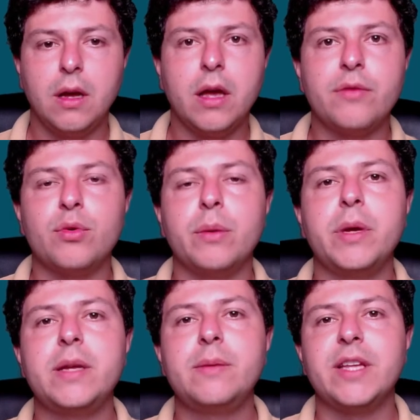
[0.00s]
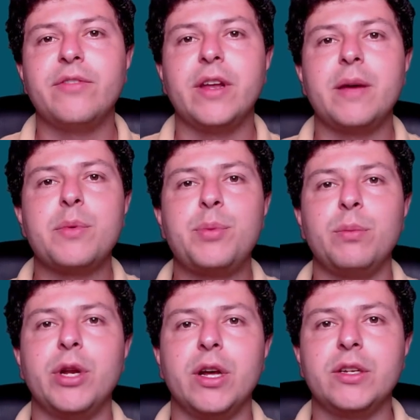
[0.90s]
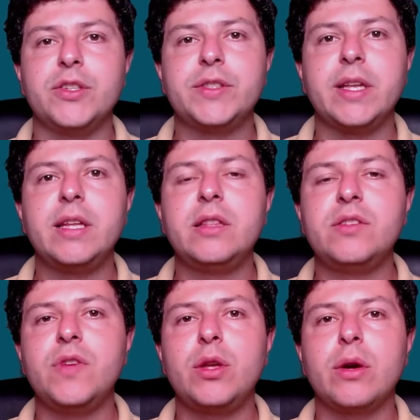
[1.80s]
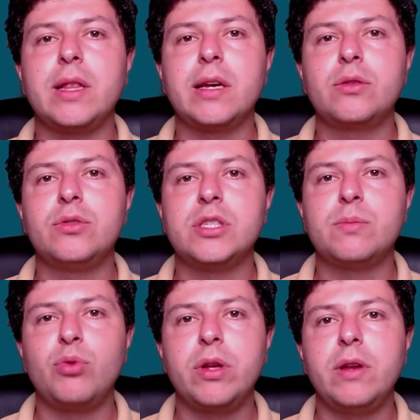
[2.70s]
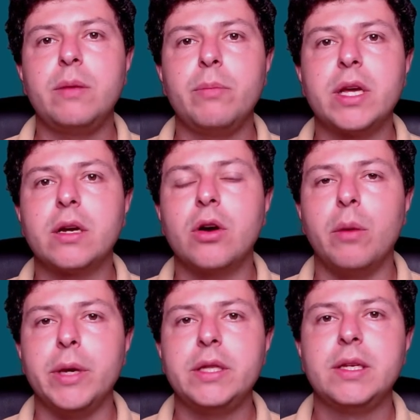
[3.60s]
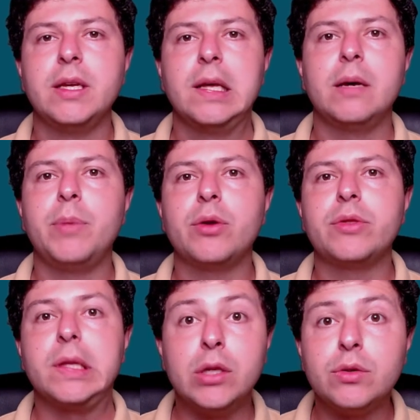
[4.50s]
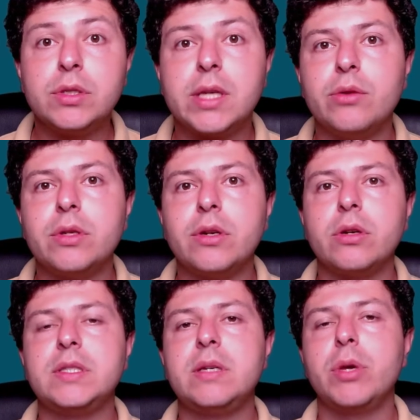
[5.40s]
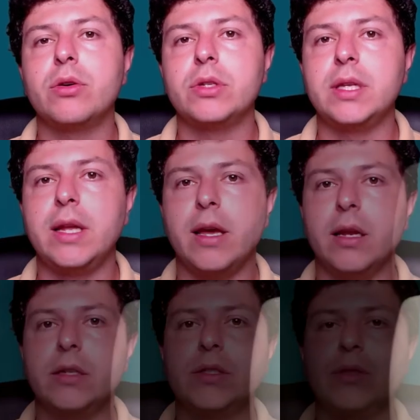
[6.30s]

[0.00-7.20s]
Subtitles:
Hi everyone, my name's Stefan, I'm a pulmonologist, and in this video I'd like to just briefly make a comment about the dose counter on Symbicort inhalers,